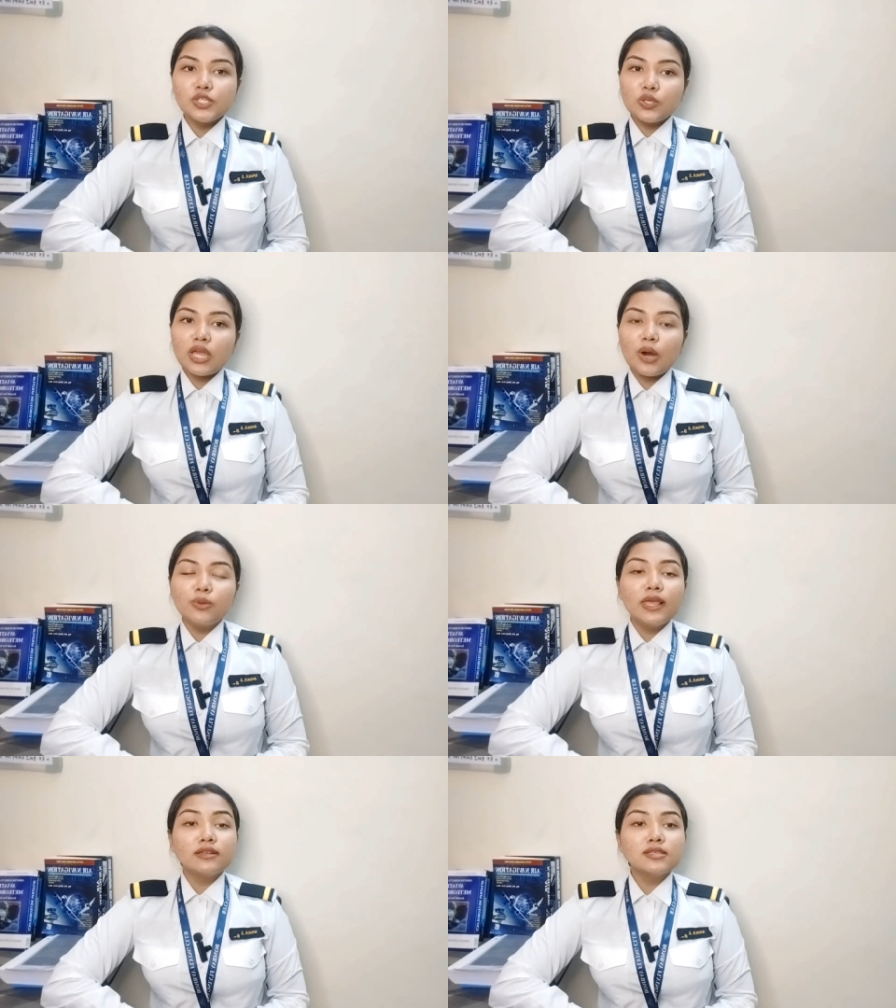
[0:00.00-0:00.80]
So now
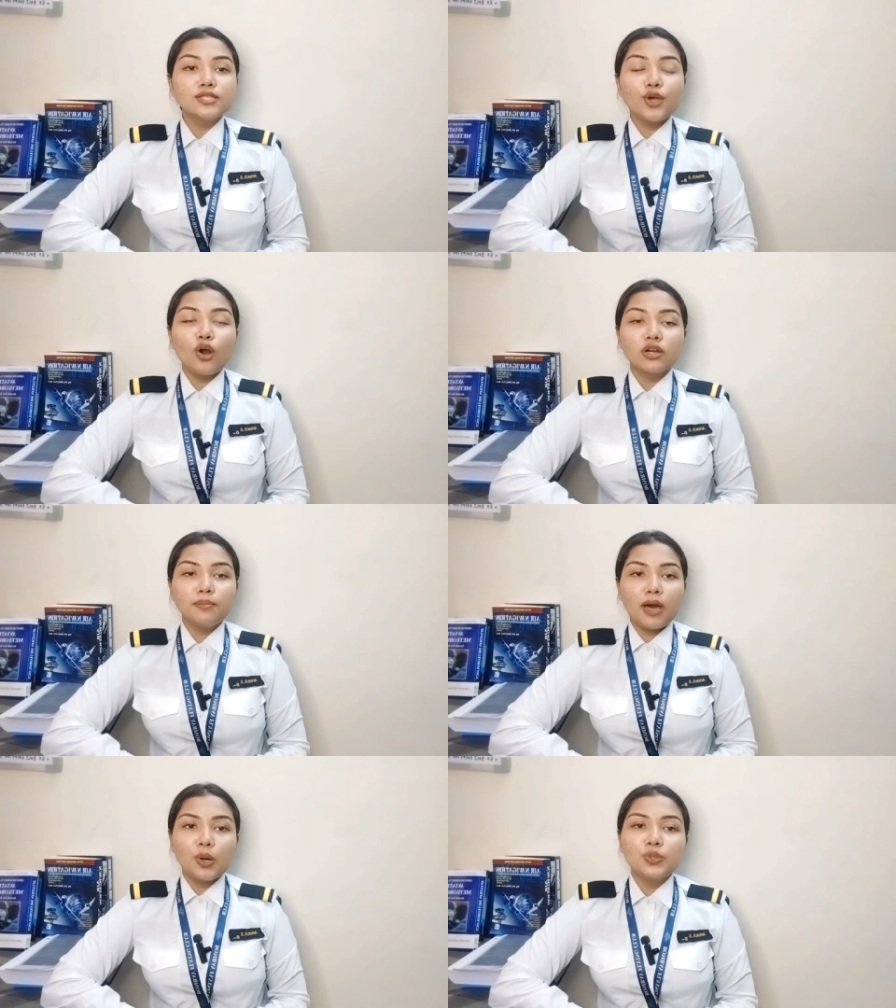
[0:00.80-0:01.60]
let us talk
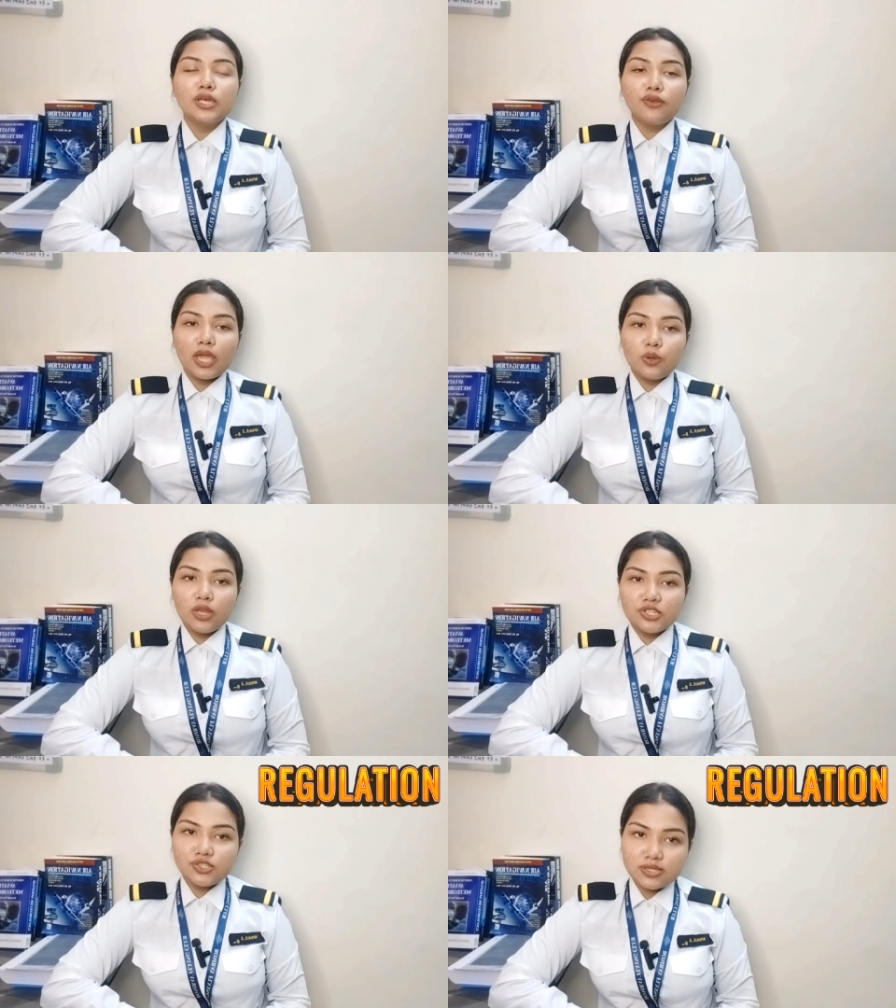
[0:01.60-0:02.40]
about the
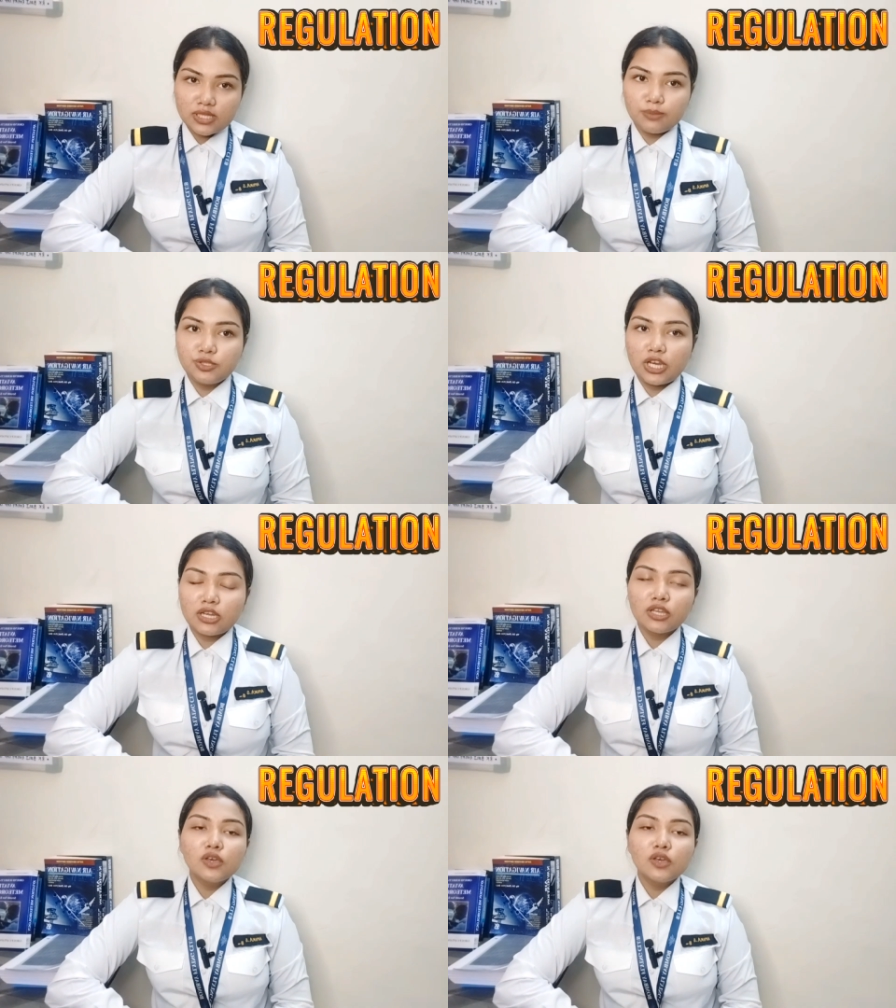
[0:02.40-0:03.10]
regulation subject.